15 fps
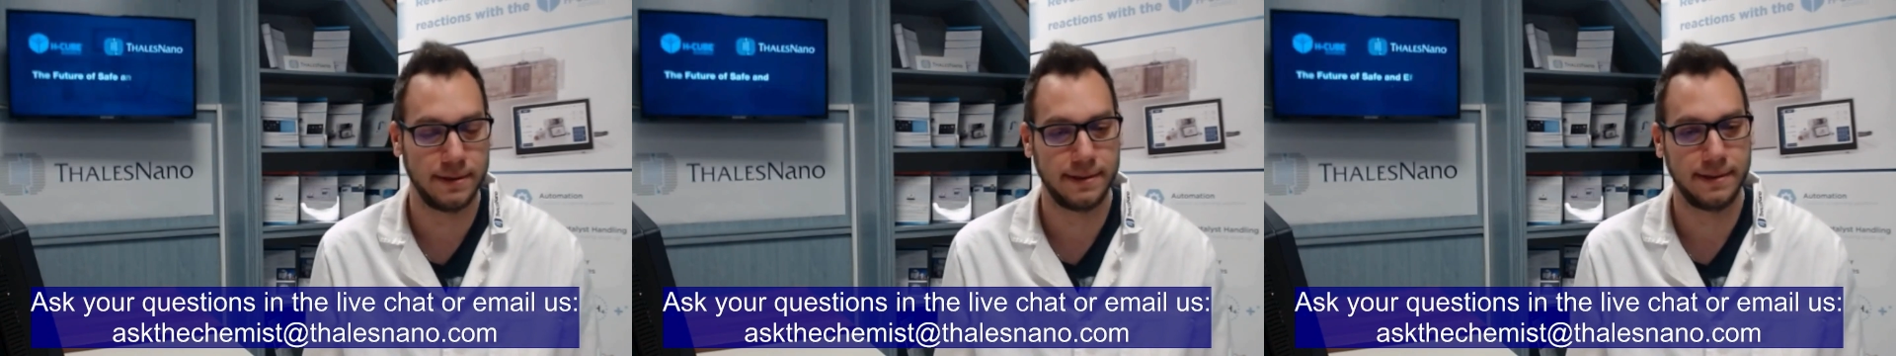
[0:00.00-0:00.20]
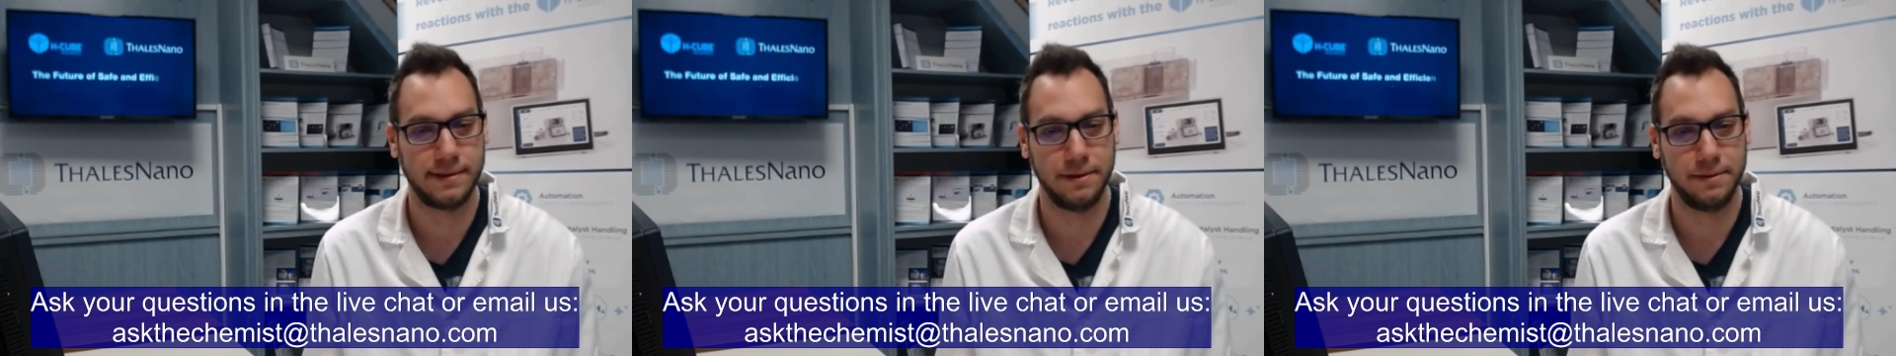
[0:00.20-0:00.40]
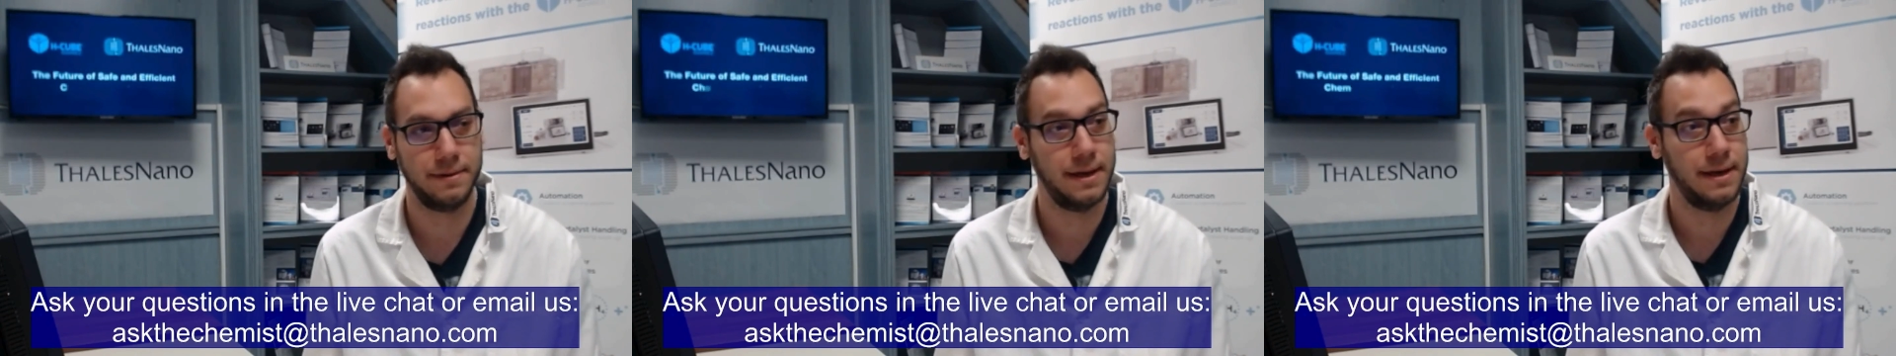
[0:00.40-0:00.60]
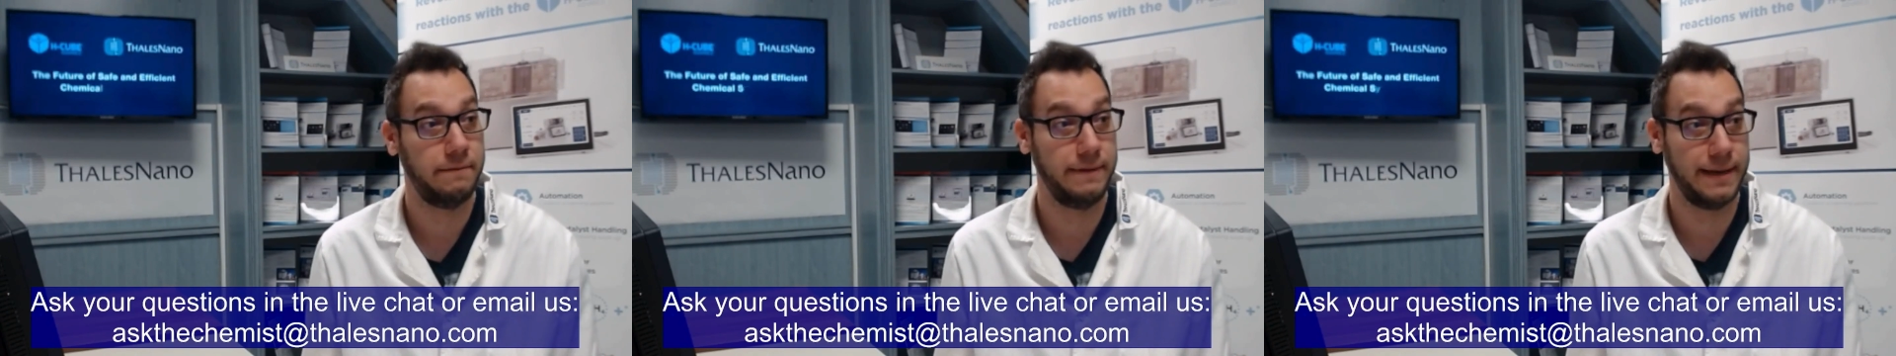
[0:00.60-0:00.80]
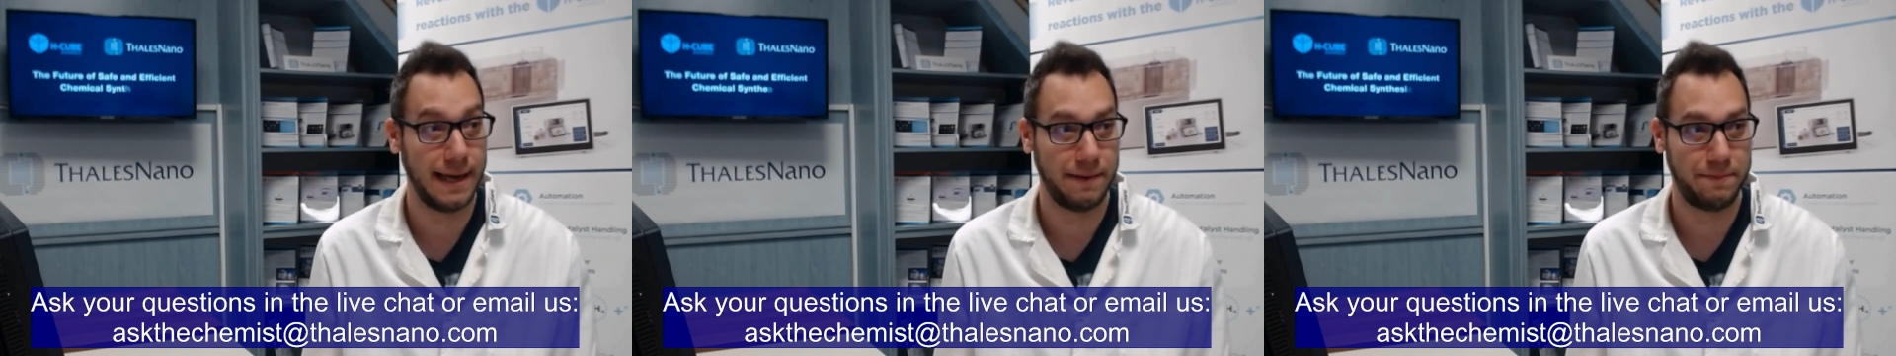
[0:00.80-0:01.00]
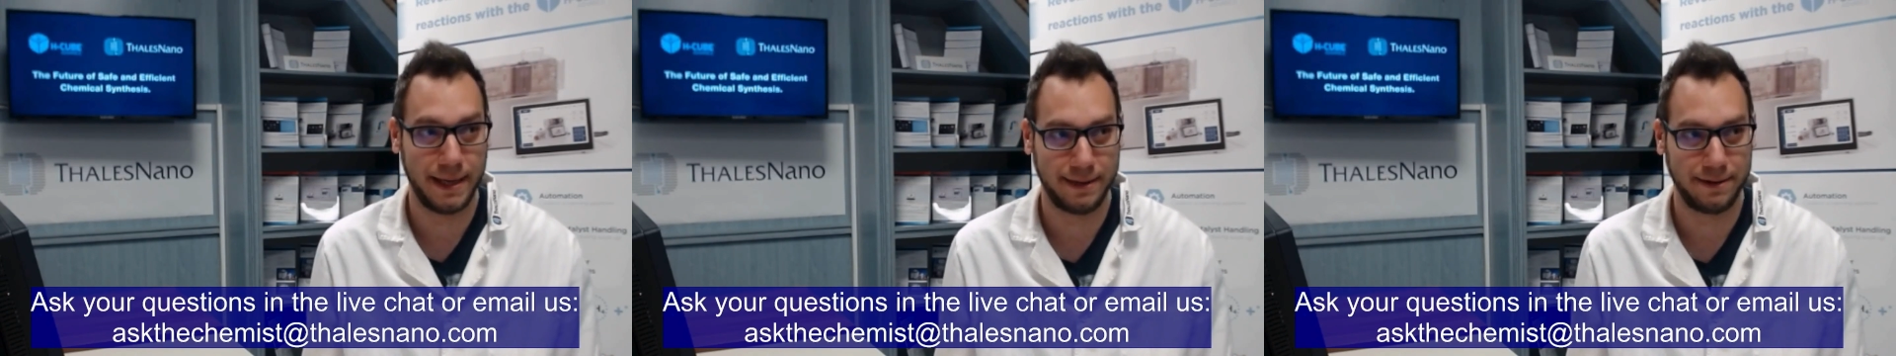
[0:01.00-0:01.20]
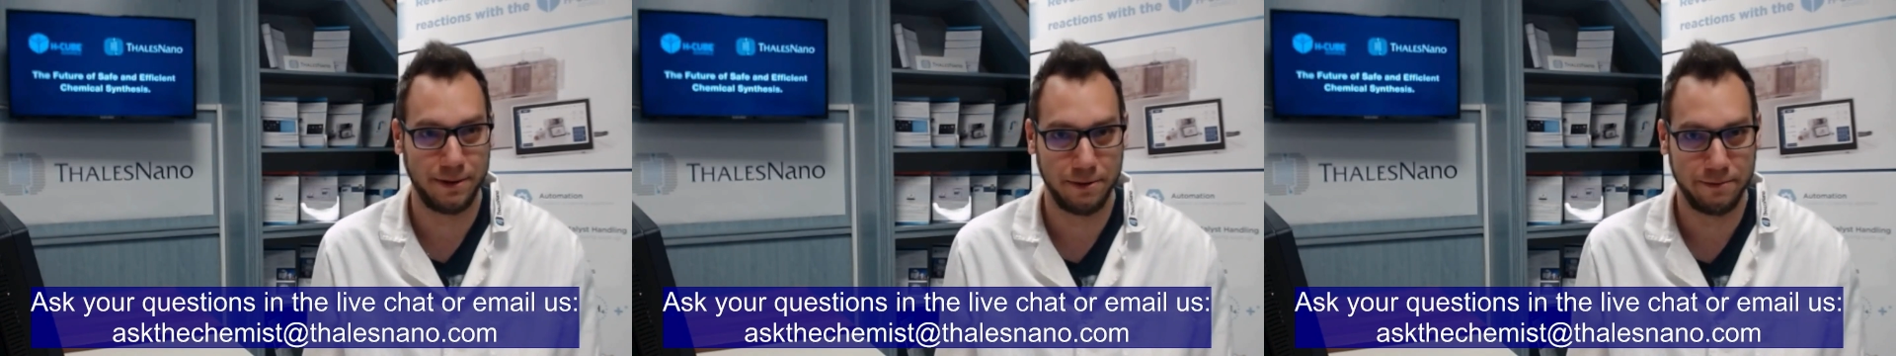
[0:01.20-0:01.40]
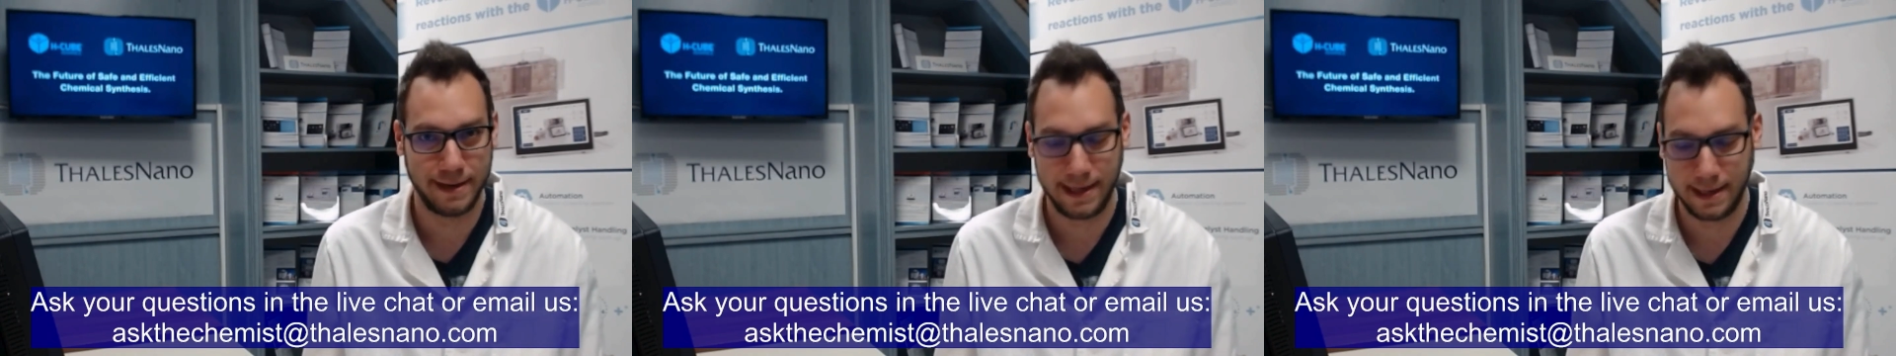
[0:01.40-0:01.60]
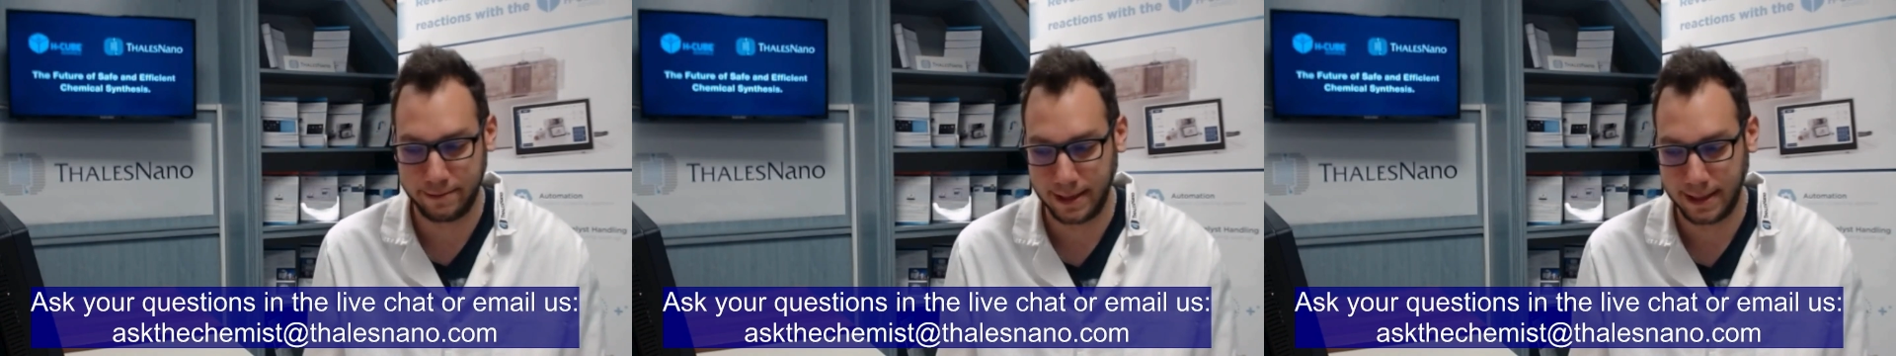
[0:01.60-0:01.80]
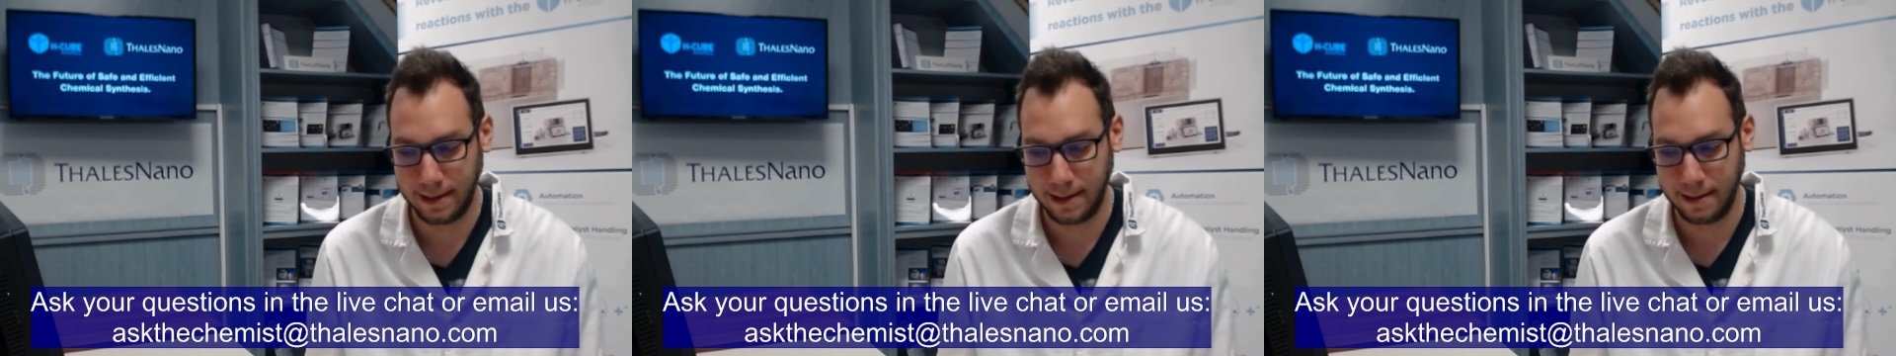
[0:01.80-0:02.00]
so we get back to you very
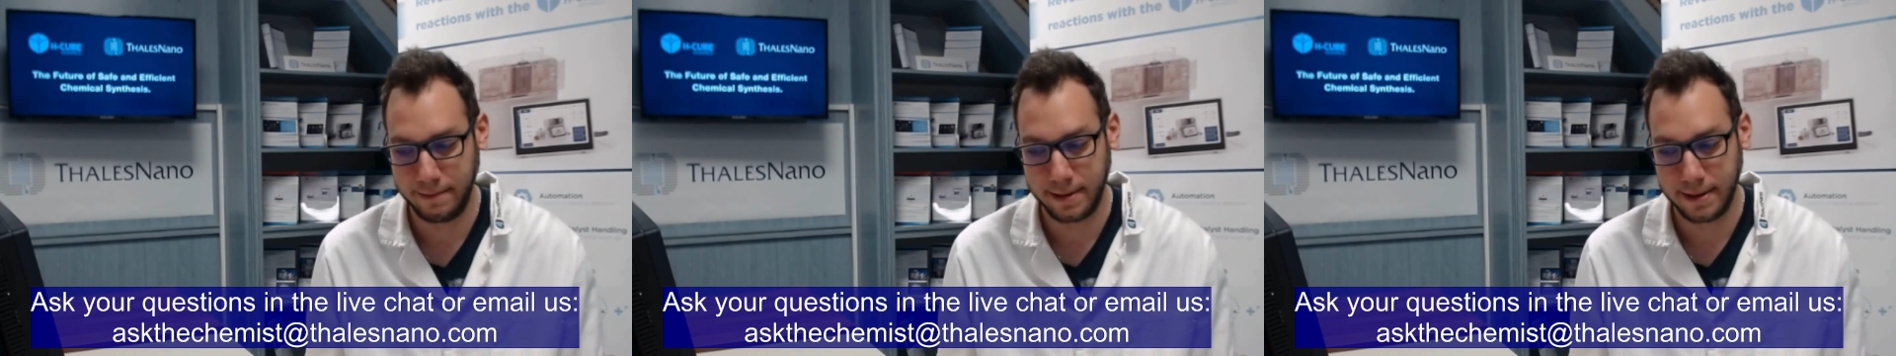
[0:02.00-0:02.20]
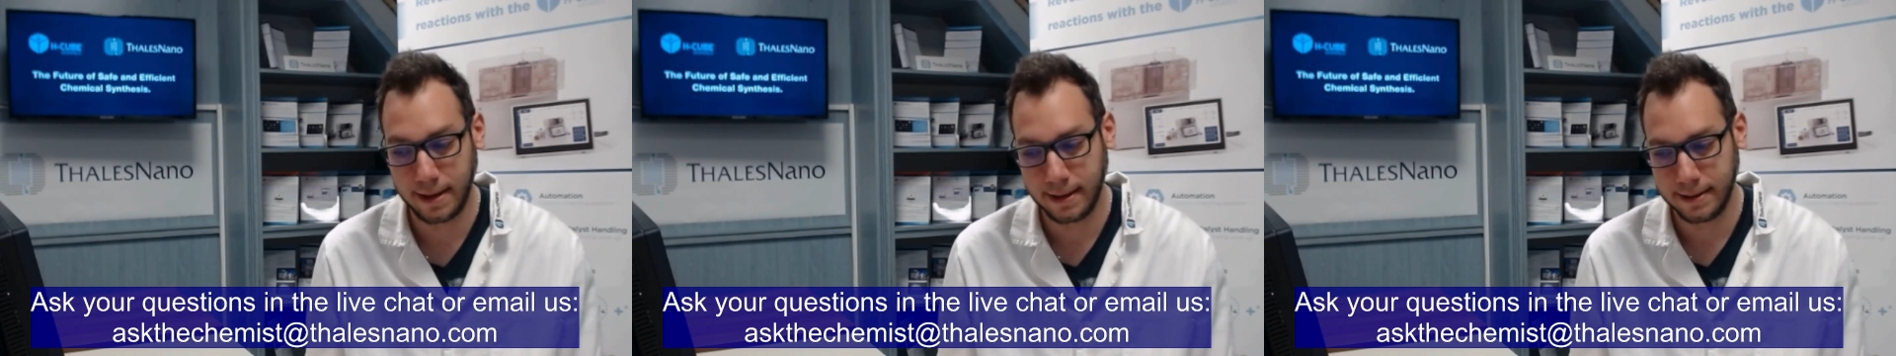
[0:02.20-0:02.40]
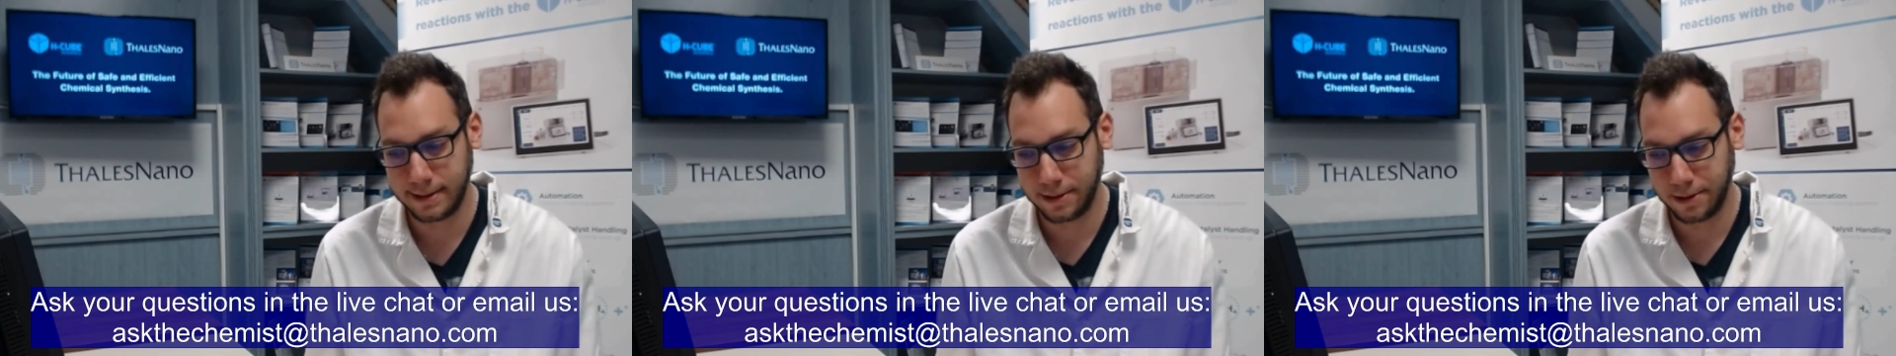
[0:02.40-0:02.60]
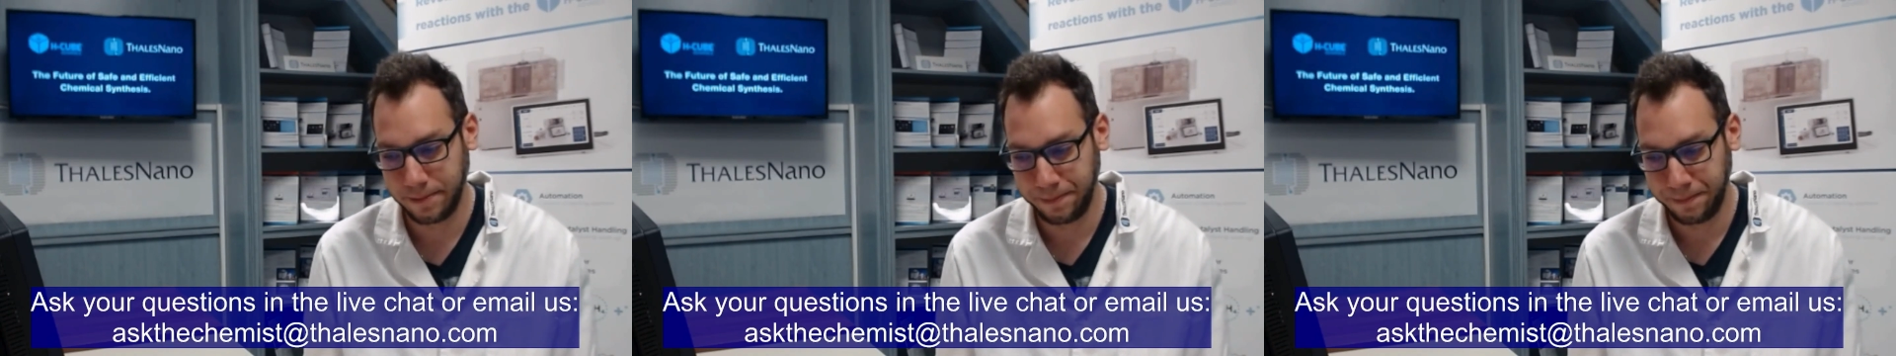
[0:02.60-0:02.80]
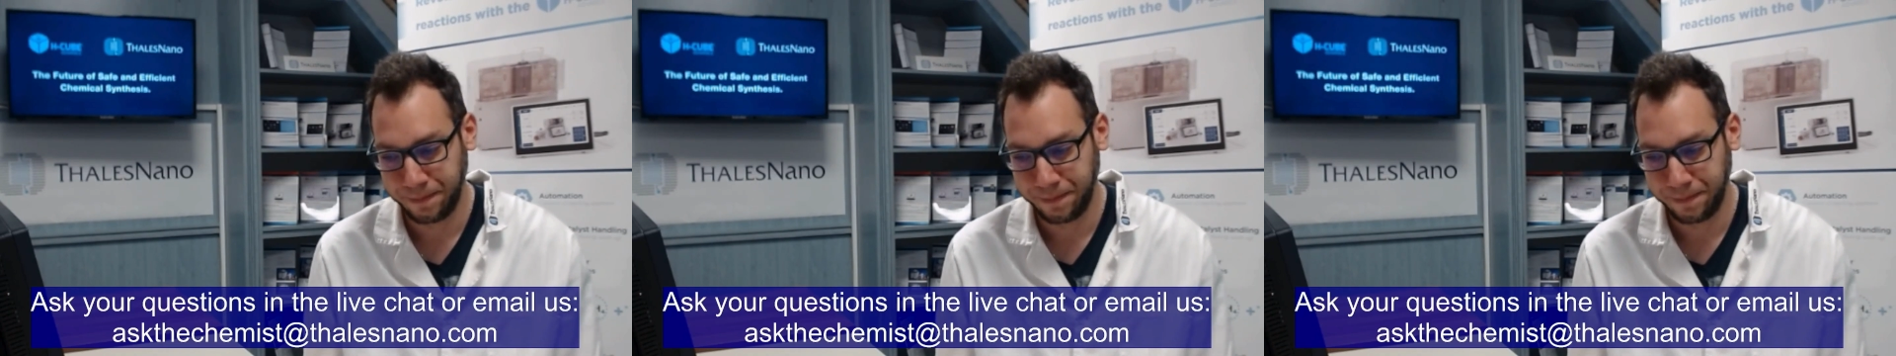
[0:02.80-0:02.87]
quickly with an answer.